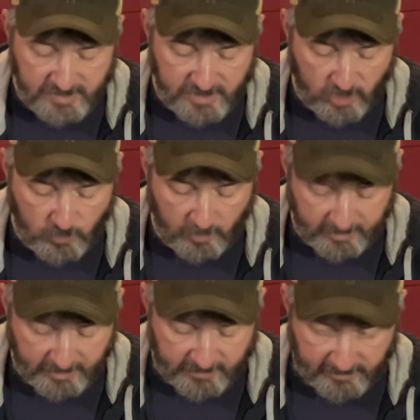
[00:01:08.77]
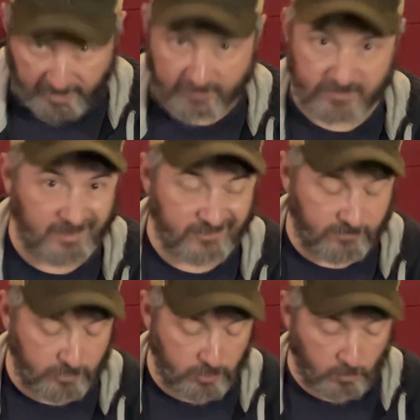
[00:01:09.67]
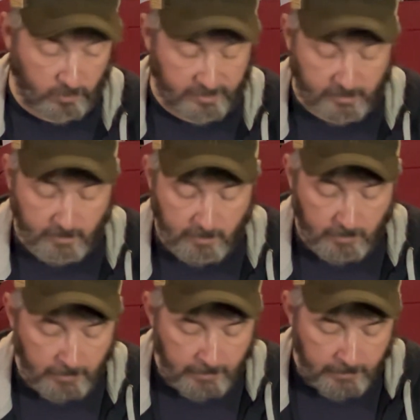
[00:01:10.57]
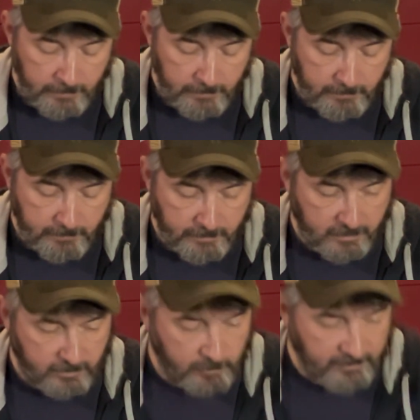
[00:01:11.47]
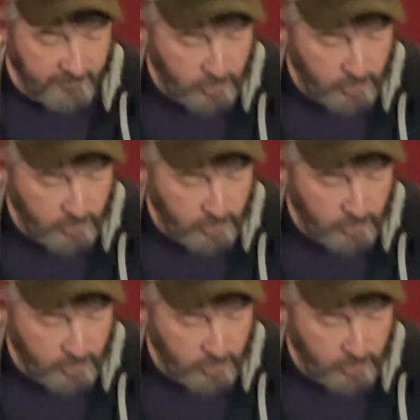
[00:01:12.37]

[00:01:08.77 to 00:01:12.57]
I just want to get the test function working. A little bit of a